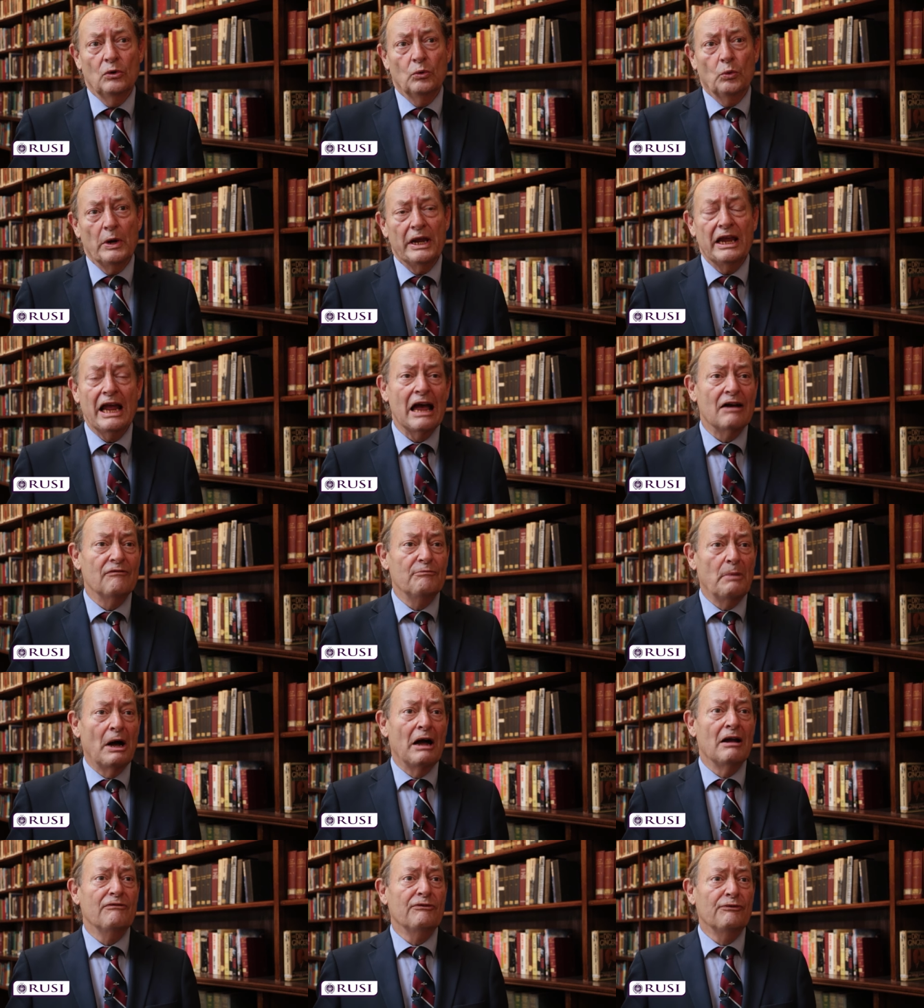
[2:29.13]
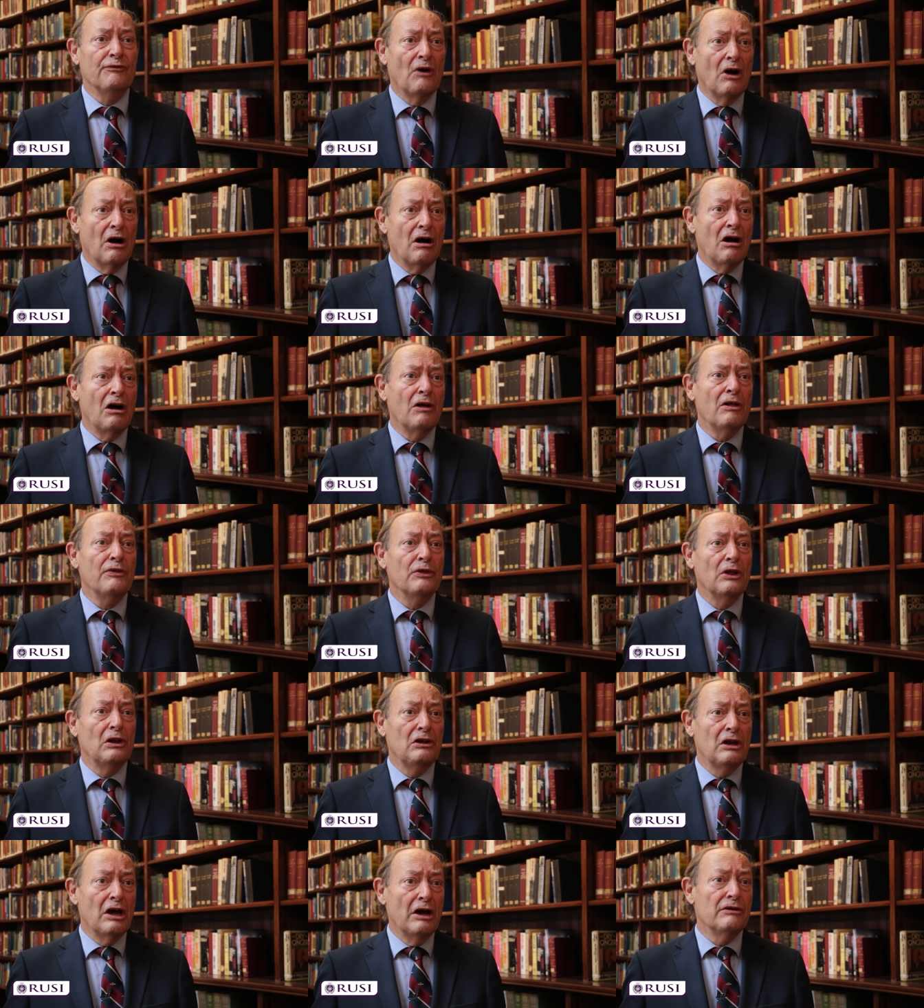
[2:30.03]
we have by far
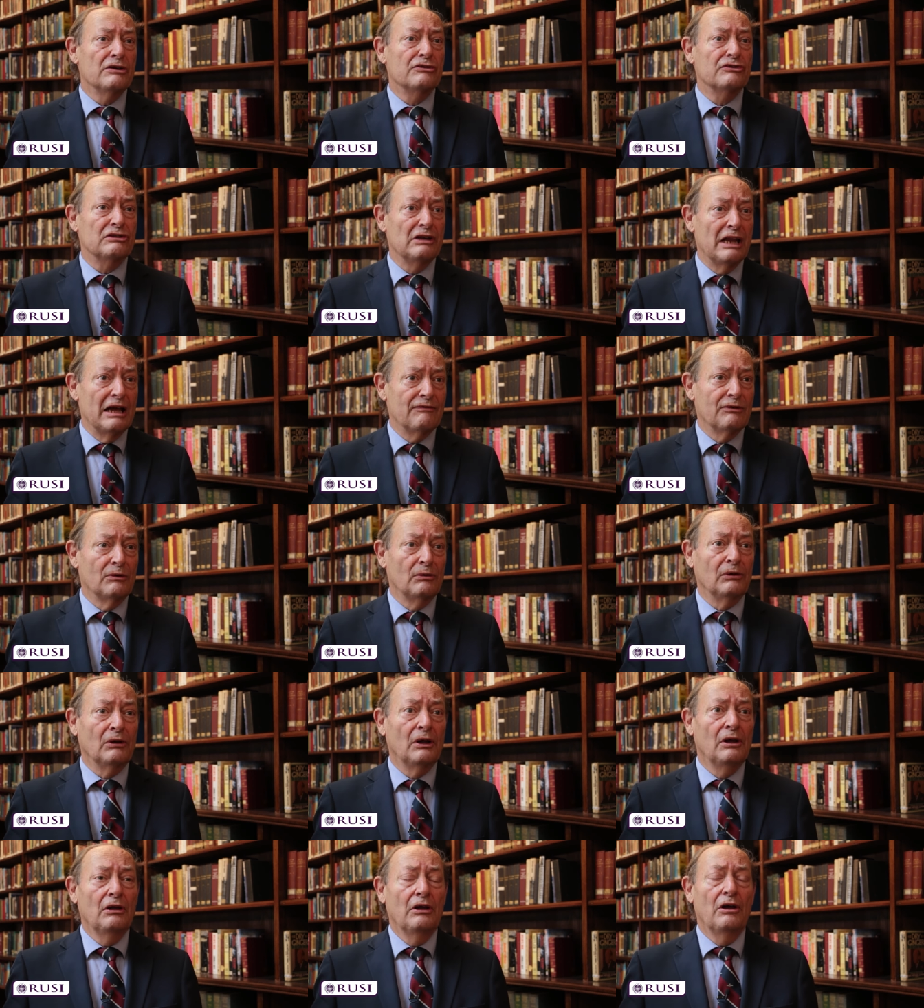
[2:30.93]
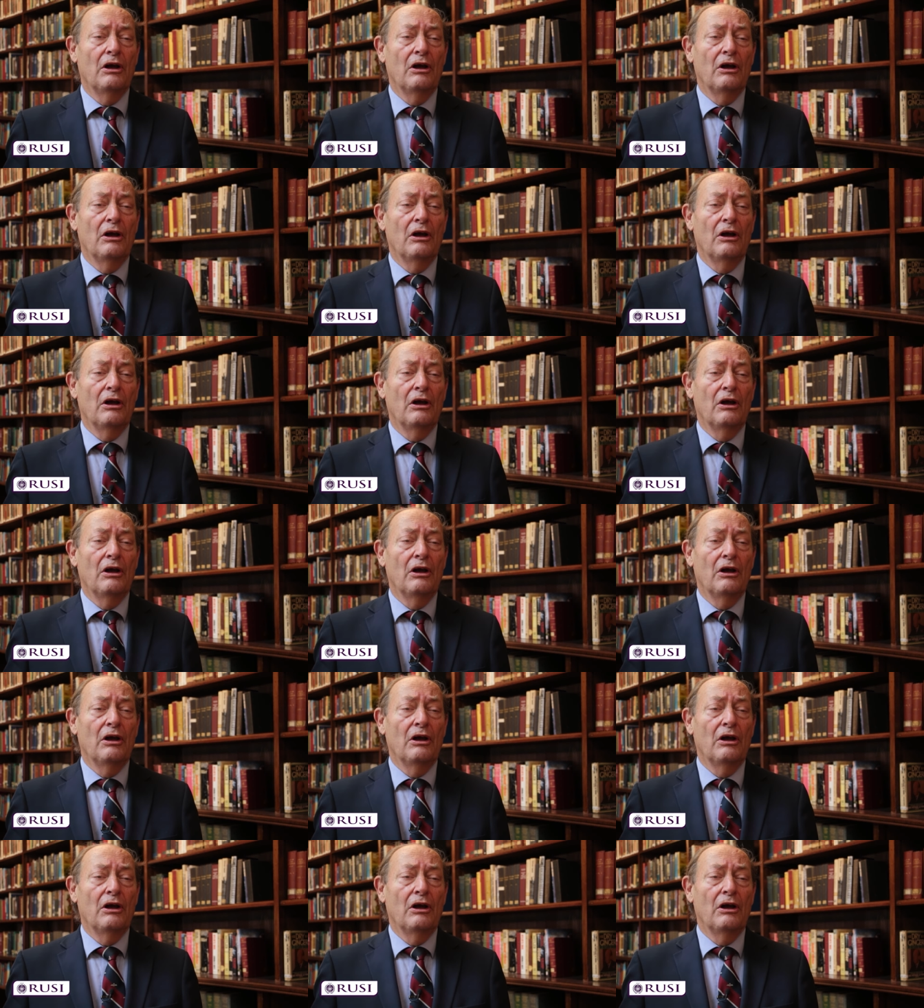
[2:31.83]
the lowest level